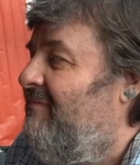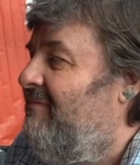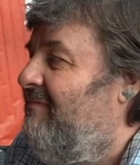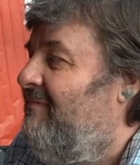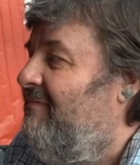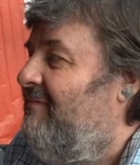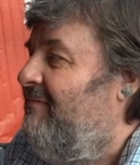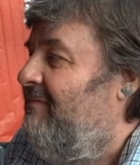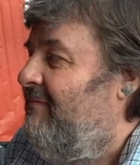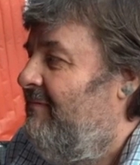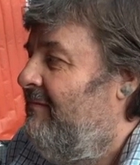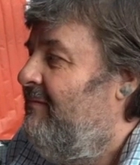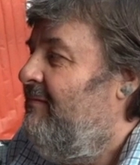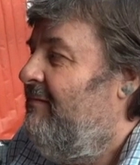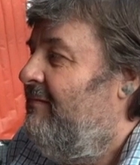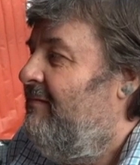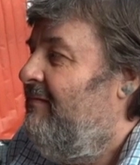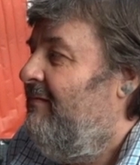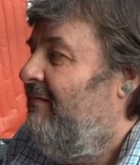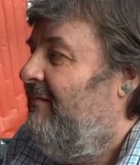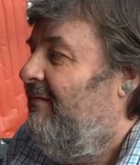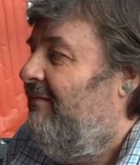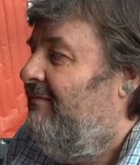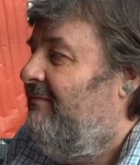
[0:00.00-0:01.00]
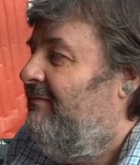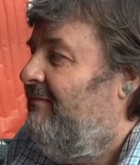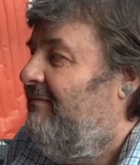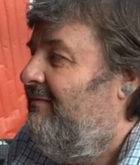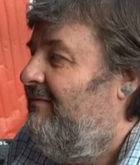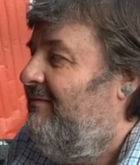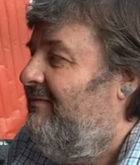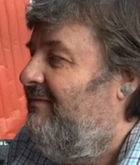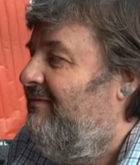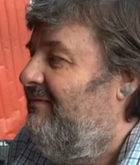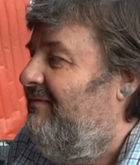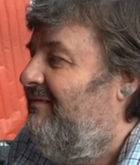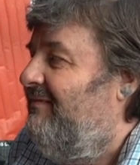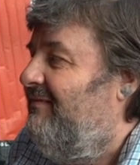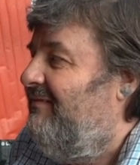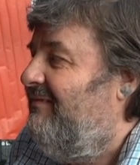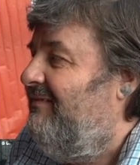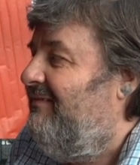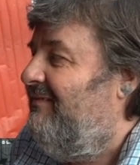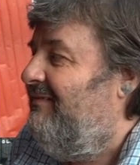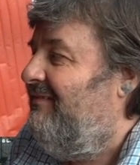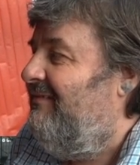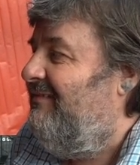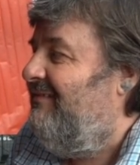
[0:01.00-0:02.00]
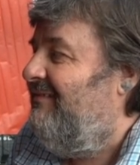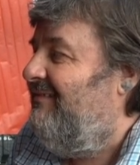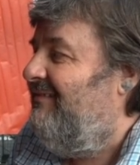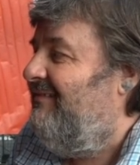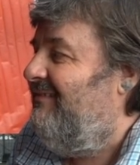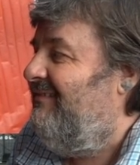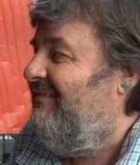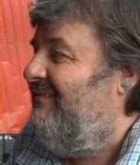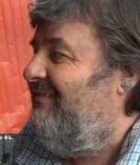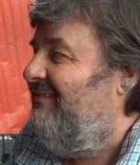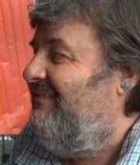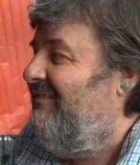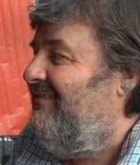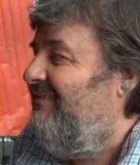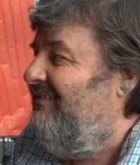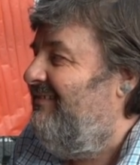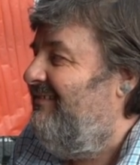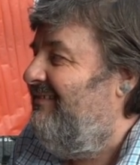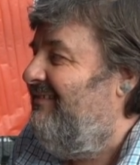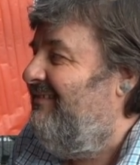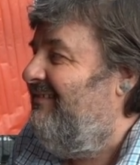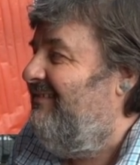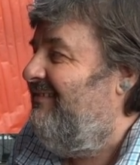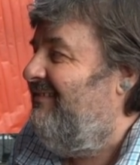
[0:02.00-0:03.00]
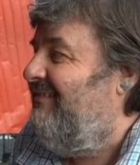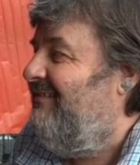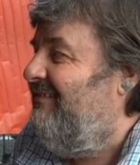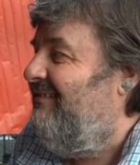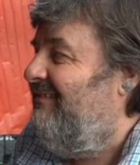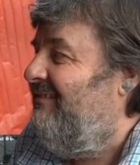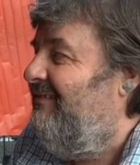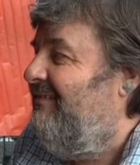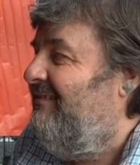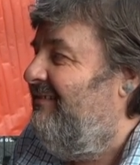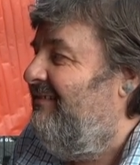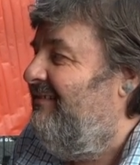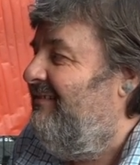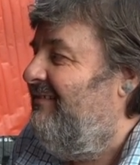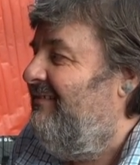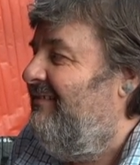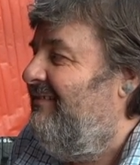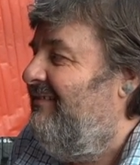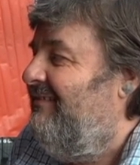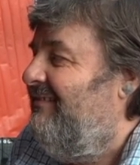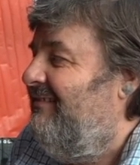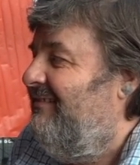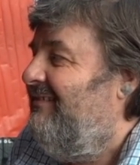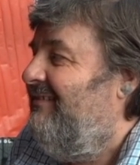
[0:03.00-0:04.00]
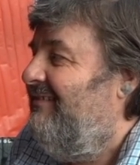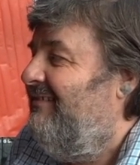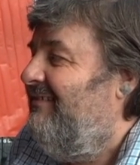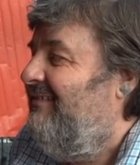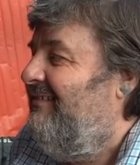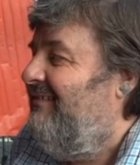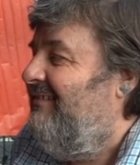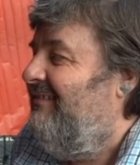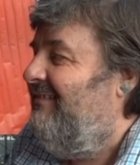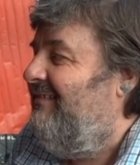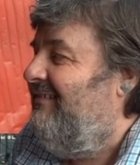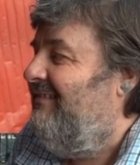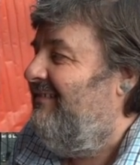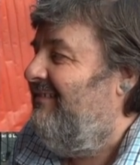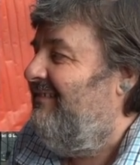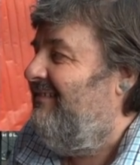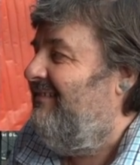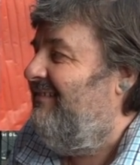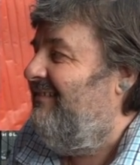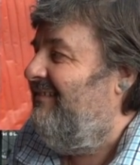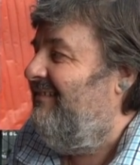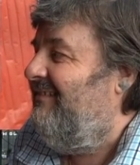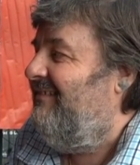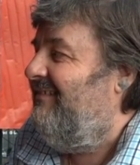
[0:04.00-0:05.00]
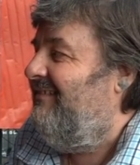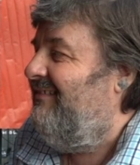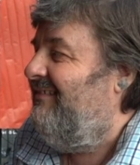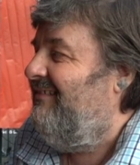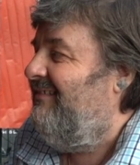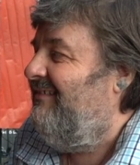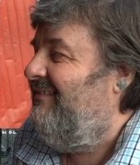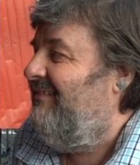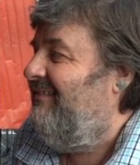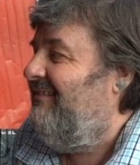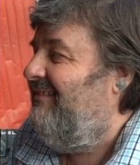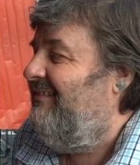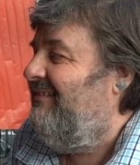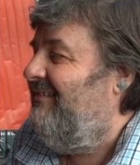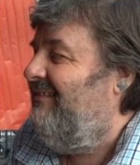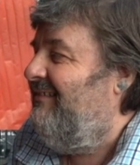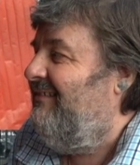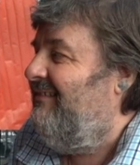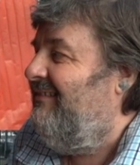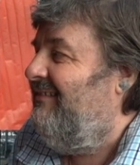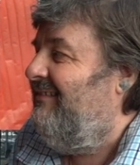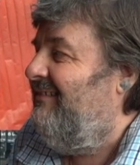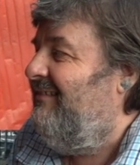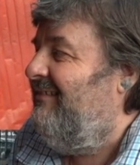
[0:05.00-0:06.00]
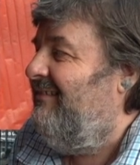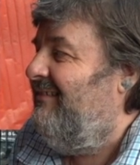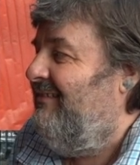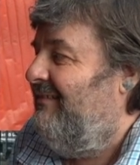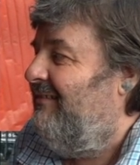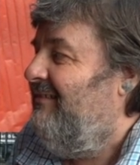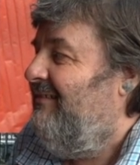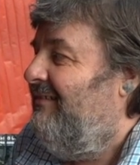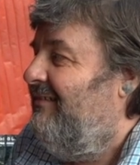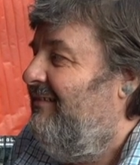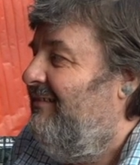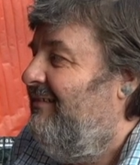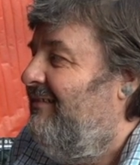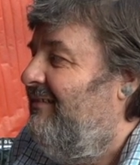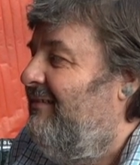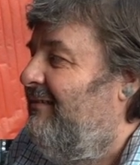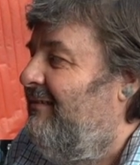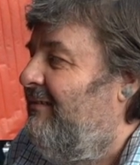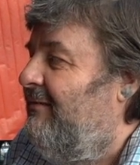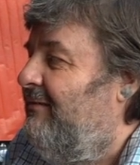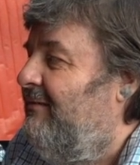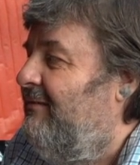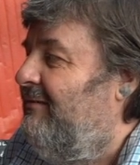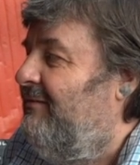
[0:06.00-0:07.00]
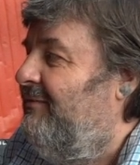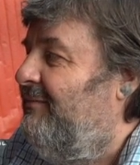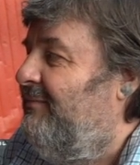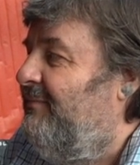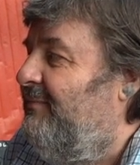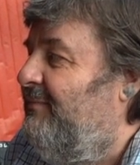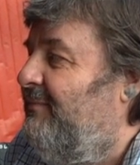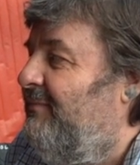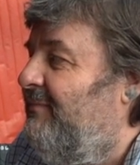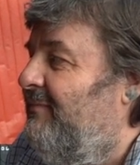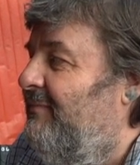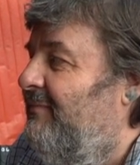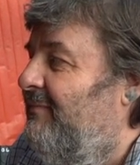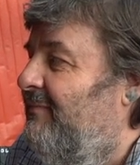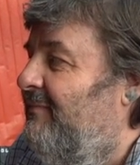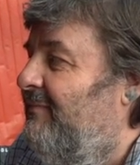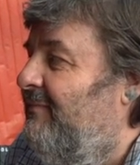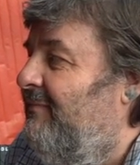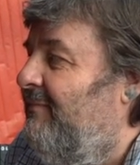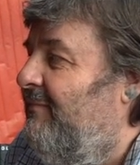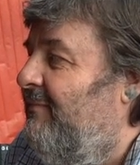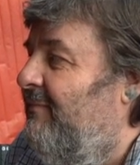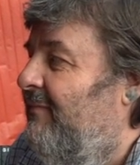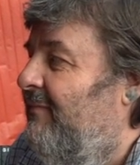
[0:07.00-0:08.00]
No words are spoken by the person on screen.